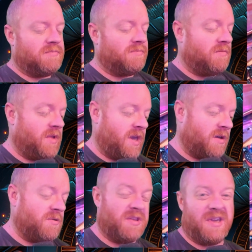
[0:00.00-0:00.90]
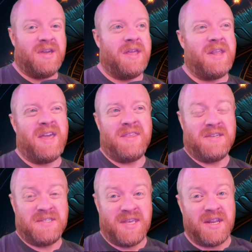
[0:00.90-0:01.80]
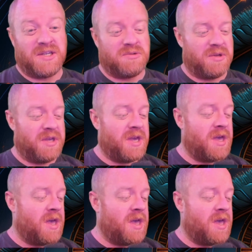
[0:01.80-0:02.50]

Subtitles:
Yeah, or the aesthetics really.